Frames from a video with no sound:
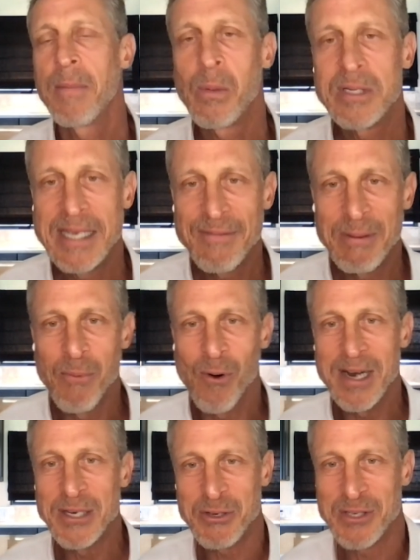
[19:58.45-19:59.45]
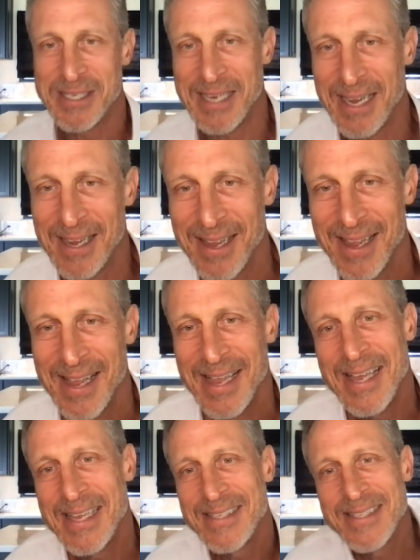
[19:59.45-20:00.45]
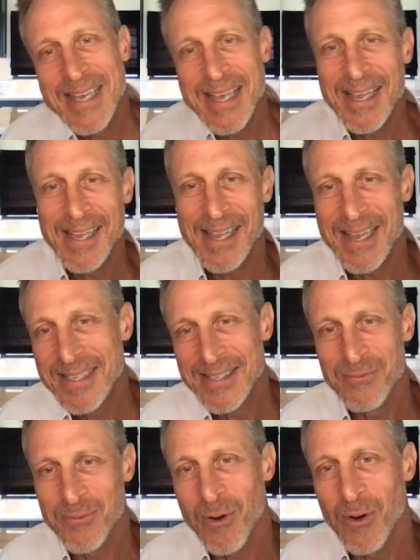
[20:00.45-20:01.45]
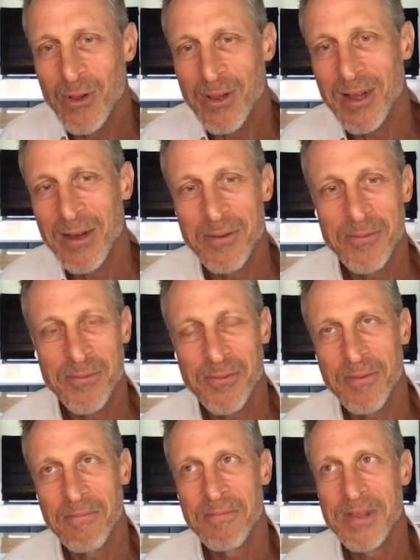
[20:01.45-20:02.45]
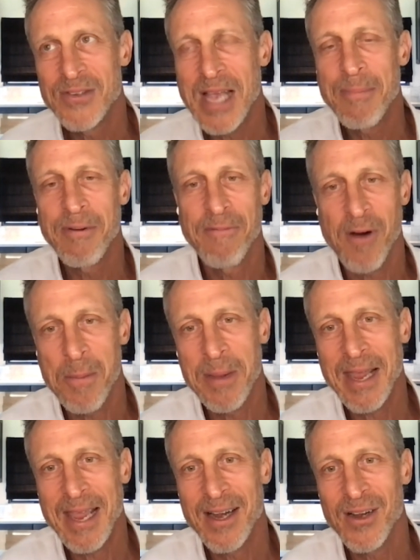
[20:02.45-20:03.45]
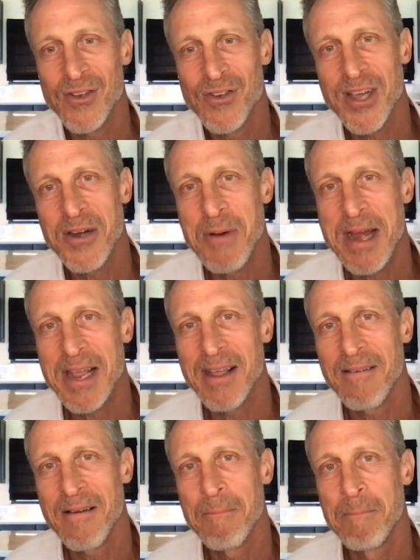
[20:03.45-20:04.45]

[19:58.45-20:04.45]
But what's even more interesting is the is the role of this type of farming in generating